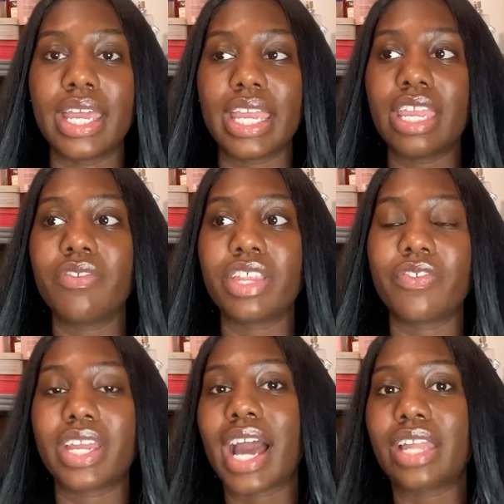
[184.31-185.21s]
even if
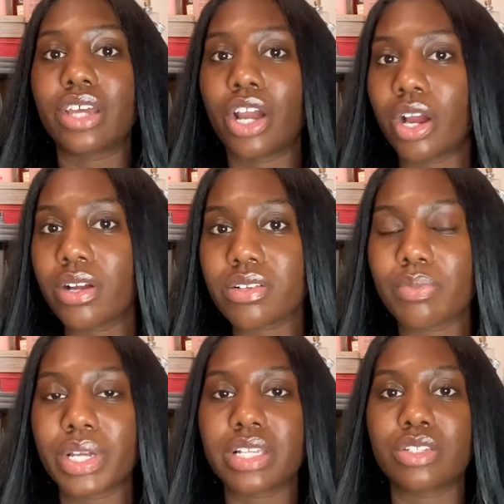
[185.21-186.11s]
it kind of hurts
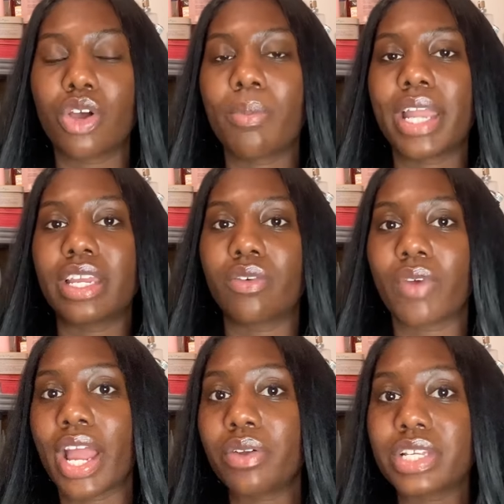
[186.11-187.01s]
because nobody
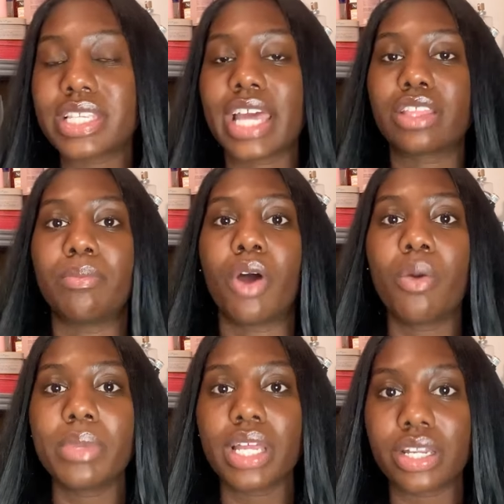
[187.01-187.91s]
around us at the
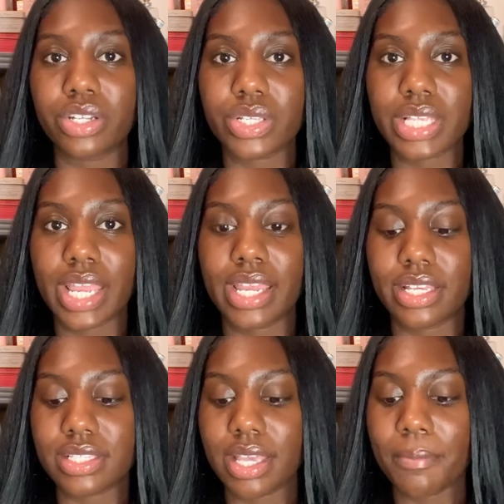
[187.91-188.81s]
moment
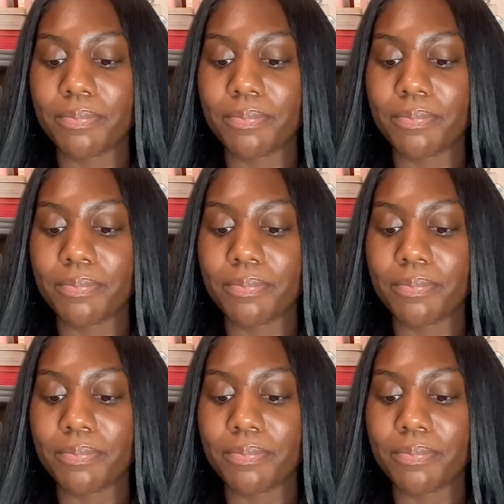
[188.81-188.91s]
understands,